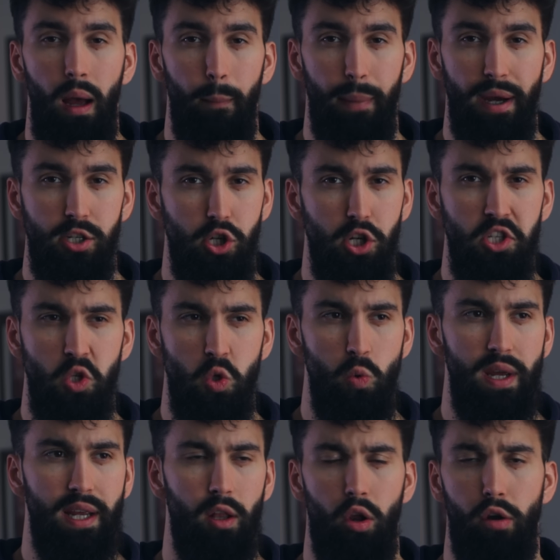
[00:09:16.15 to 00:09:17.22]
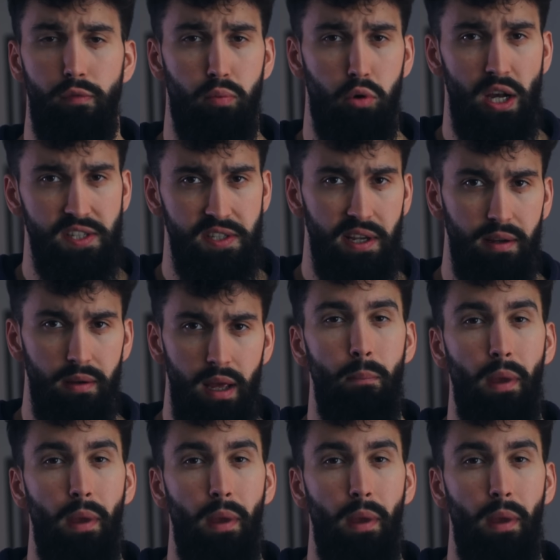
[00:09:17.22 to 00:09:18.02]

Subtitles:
by just doing a lot of pressing,